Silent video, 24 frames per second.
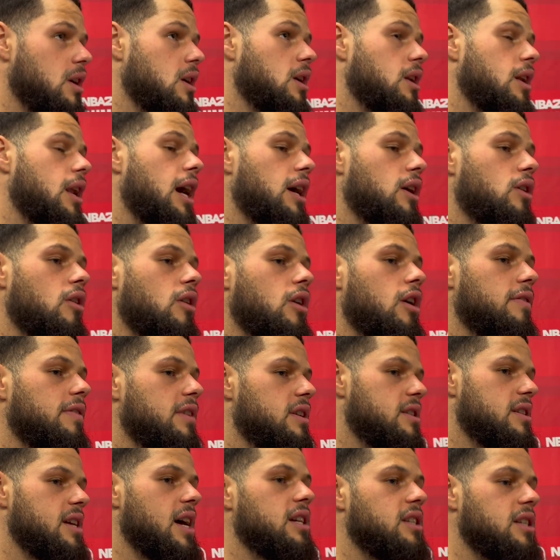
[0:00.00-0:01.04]
Not going off the
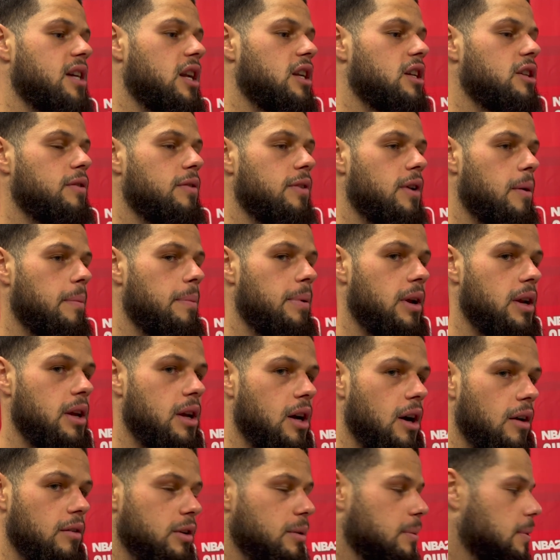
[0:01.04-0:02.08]
stats, I just felt pretty
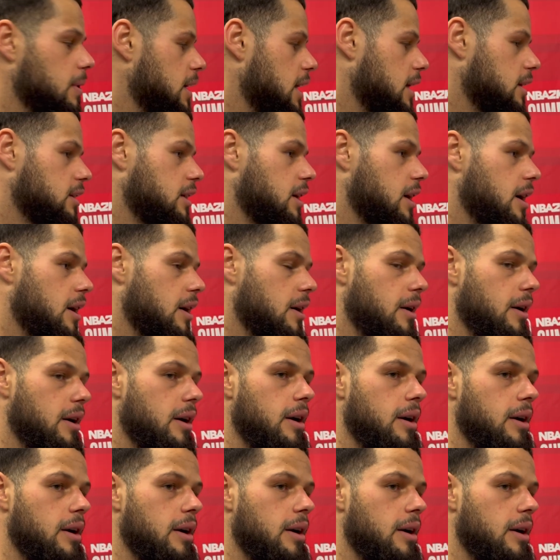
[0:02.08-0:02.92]
comfortable out there.